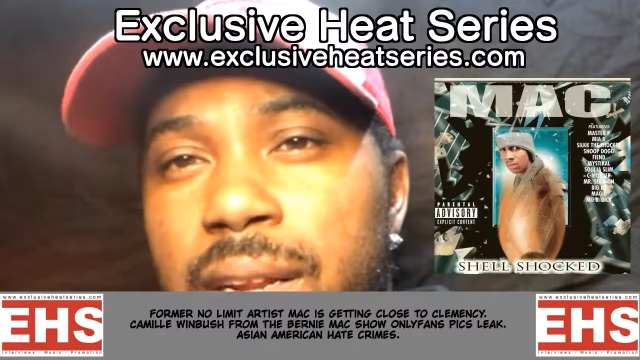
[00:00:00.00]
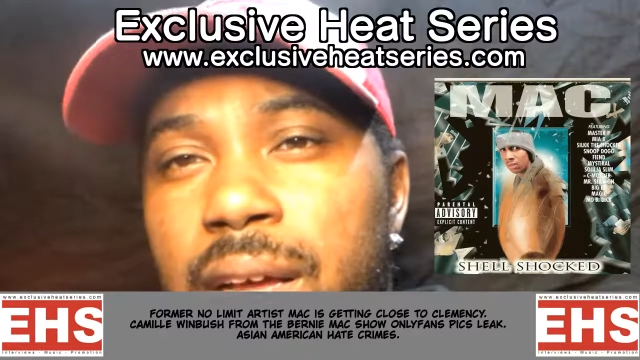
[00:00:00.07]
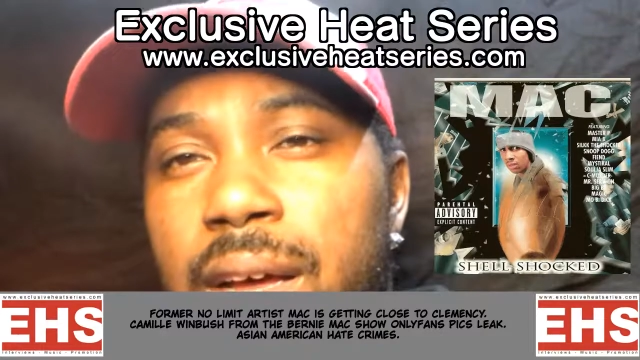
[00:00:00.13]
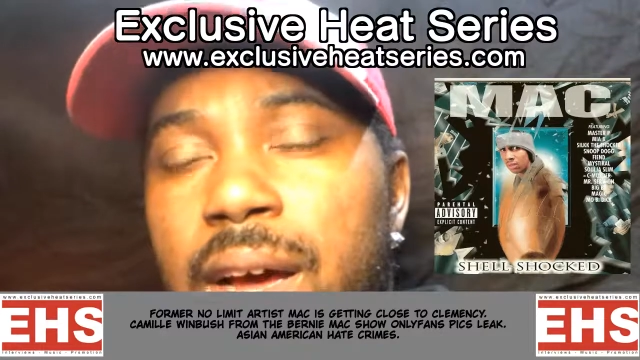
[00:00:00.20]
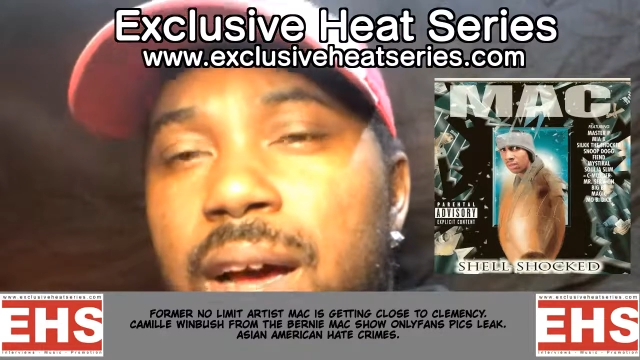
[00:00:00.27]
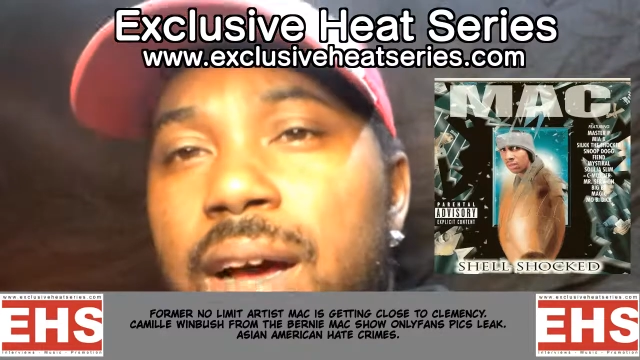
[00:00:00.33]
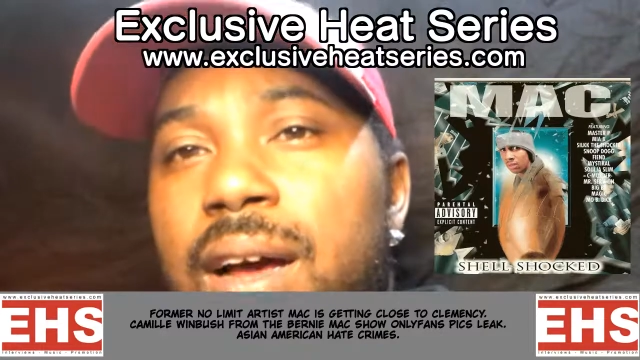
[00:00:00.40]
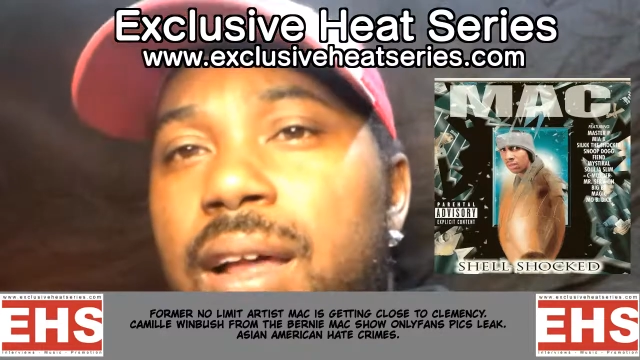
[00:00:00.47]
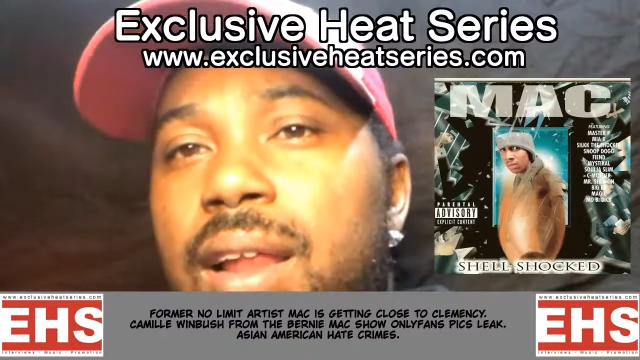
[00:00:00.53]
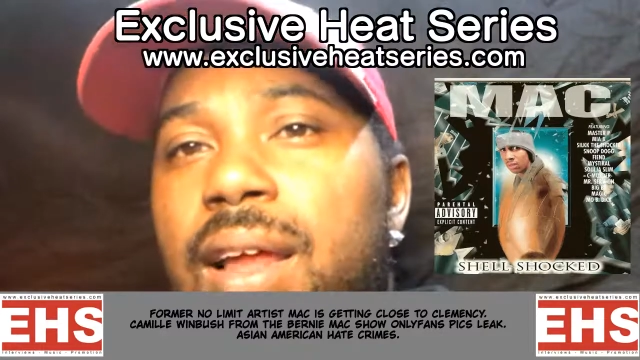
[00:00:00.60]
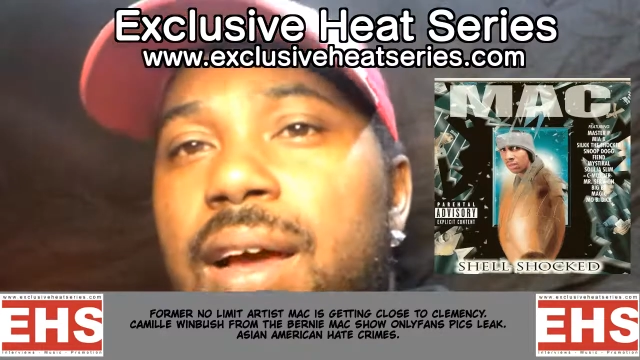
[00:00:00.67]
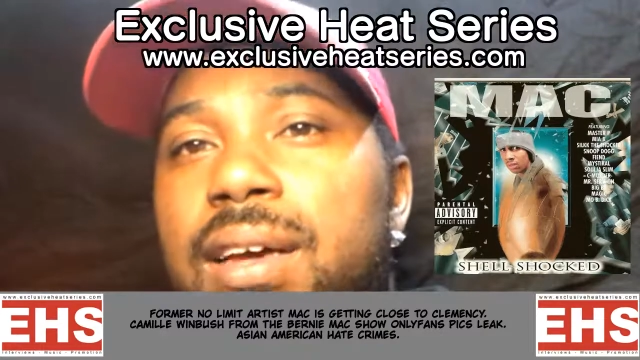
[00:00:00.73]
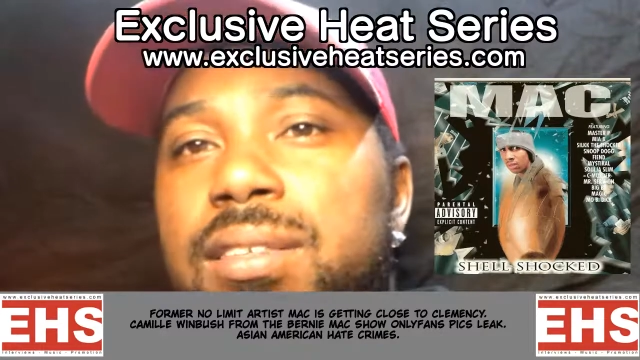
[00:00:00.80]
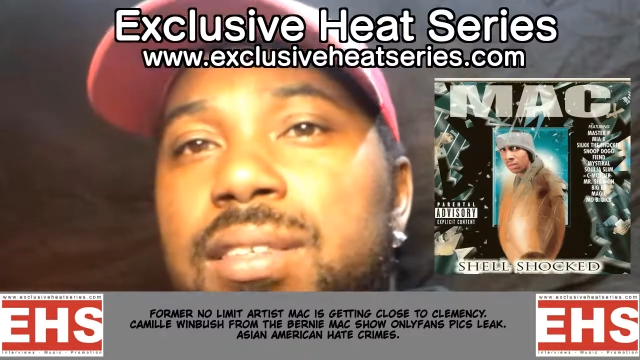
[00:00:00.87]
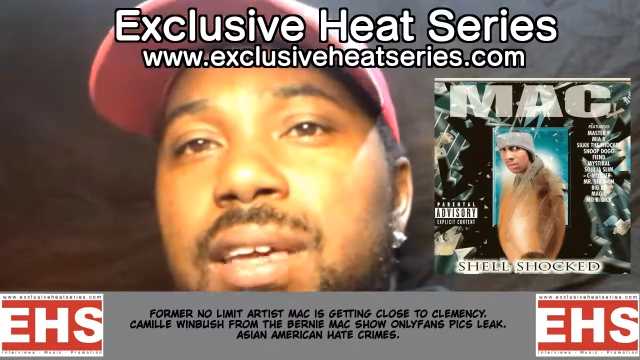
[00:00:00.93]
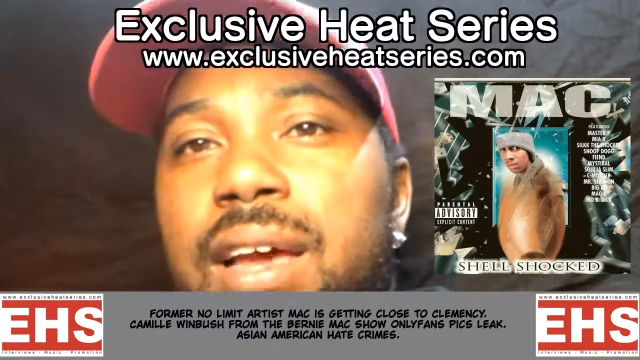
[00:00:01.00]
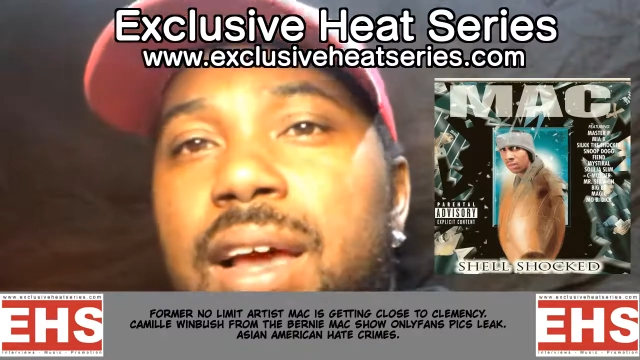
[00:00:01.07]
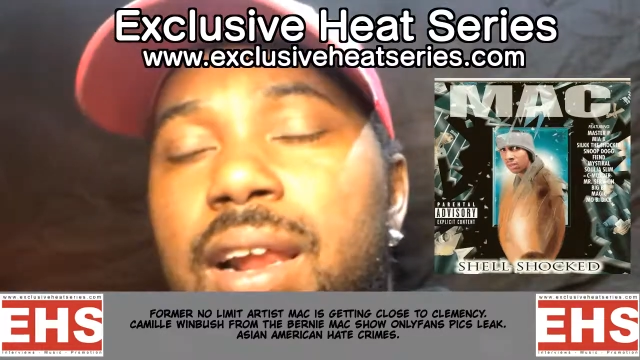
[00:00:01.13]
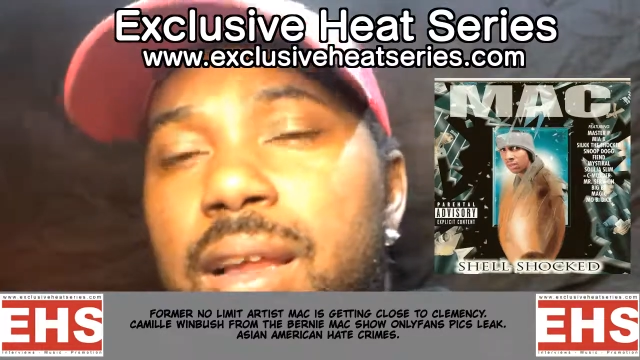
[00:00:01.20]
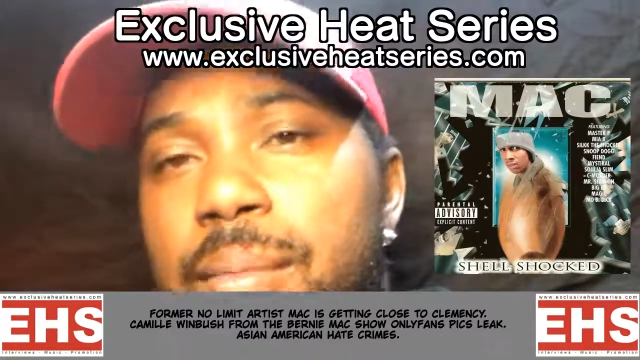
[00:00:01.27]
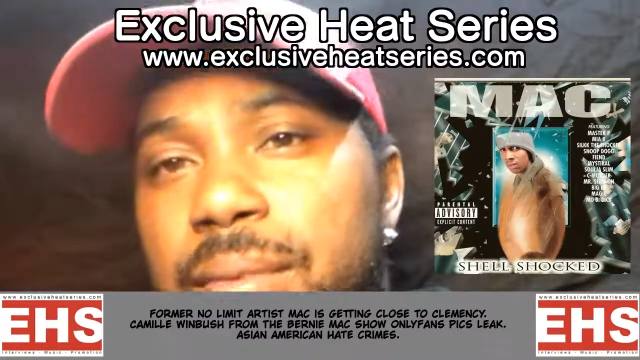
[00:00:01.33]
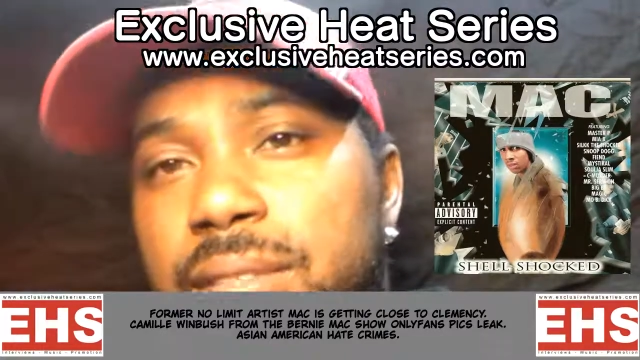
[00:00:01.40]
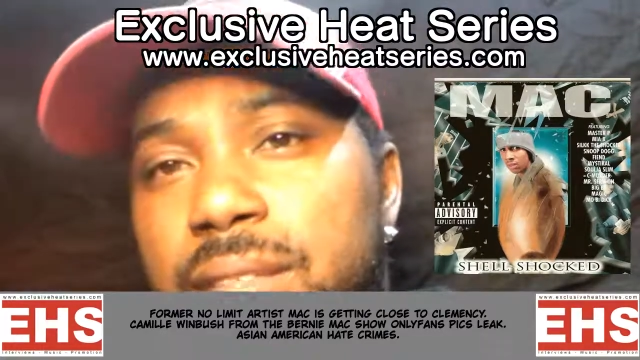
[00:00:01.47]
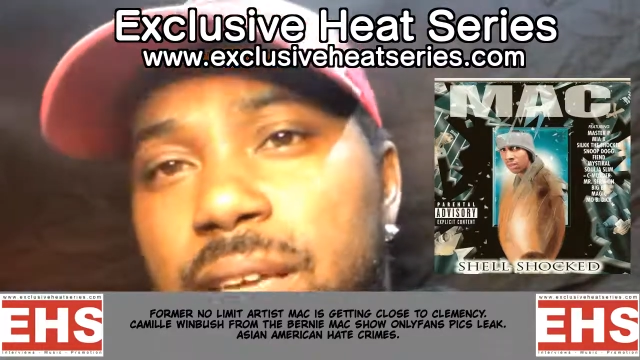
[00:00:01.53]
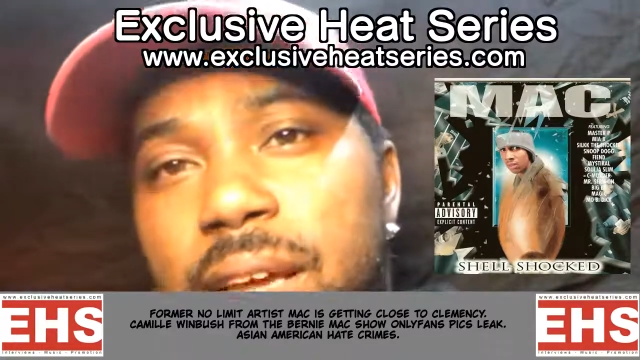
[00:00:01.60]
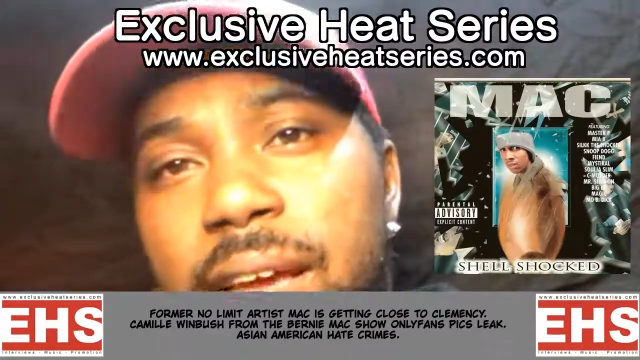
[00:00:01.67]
Like I said, clemency